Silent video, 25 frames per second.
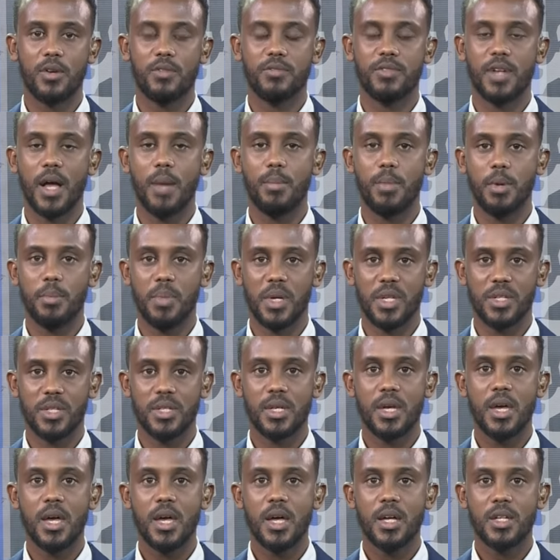of the army base
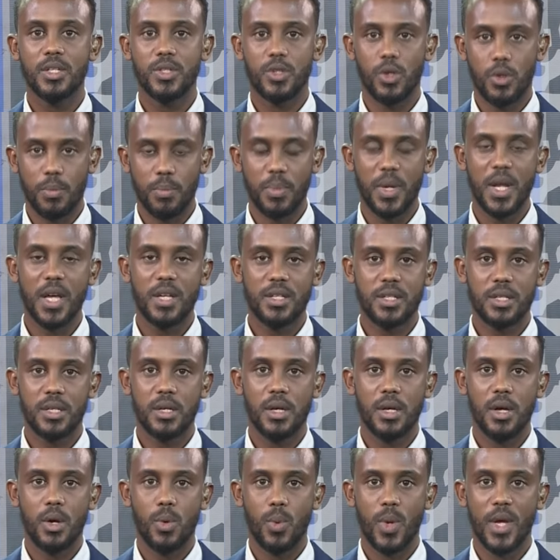took place,
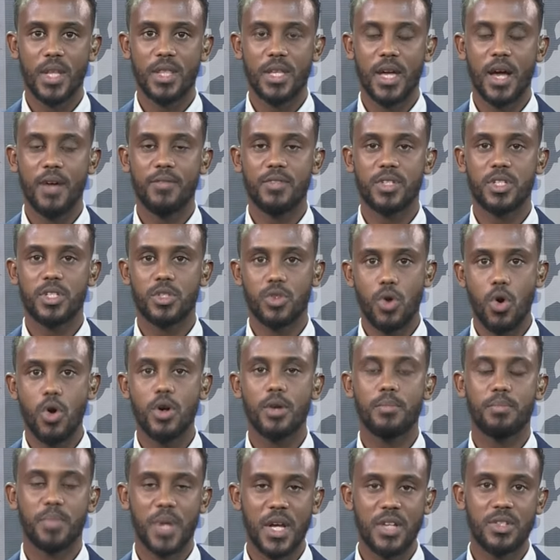where they have a strong
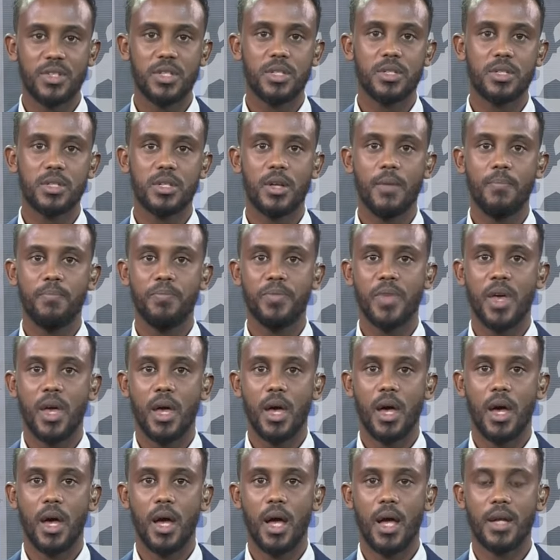presence.
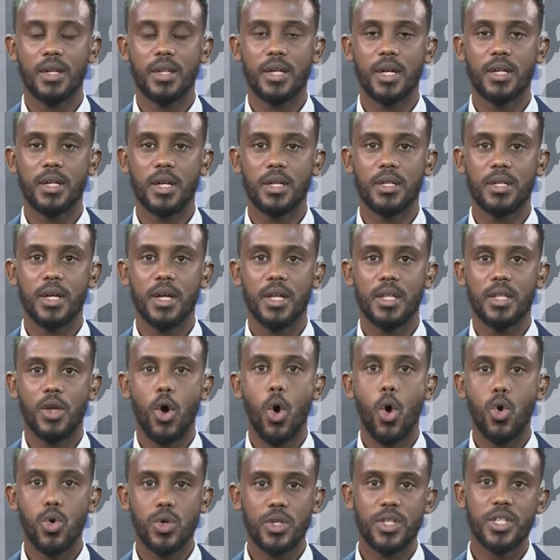Uh, and, and, and
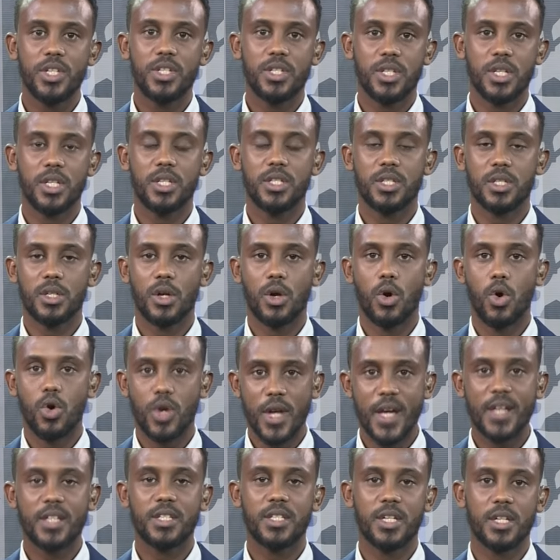all this is
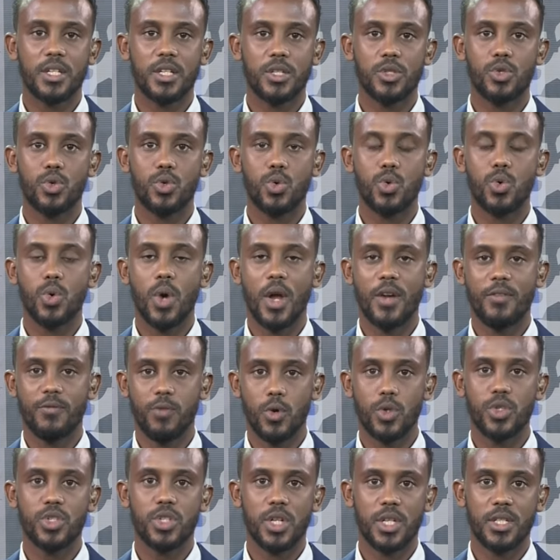connected to,
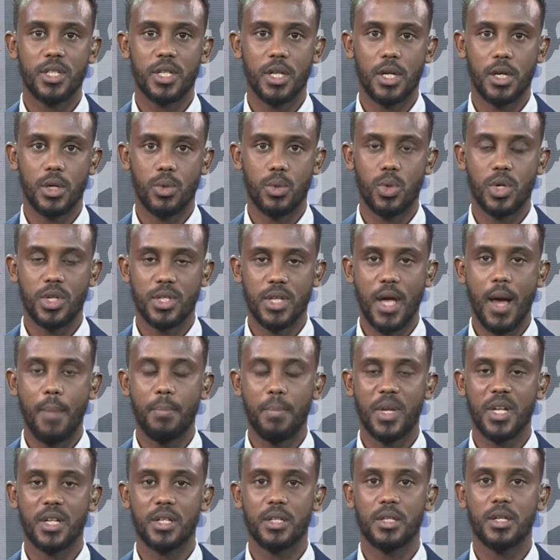unfortunately, what is
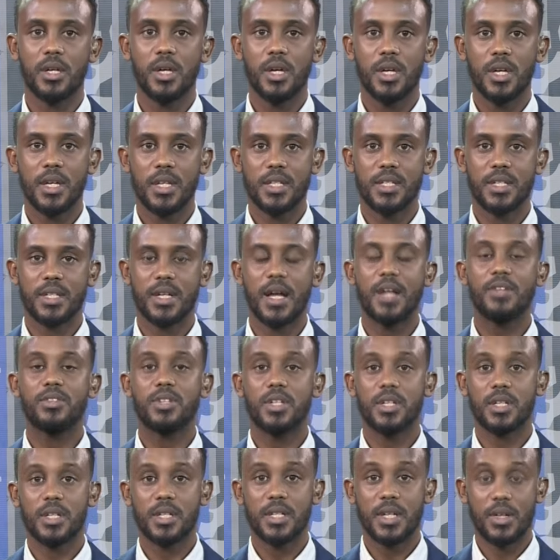happening in the
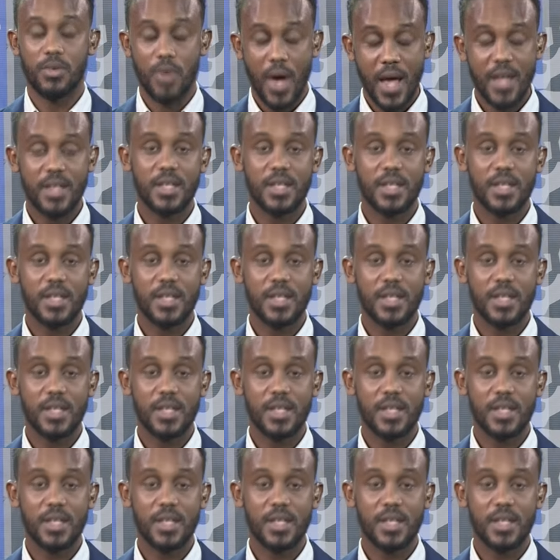country right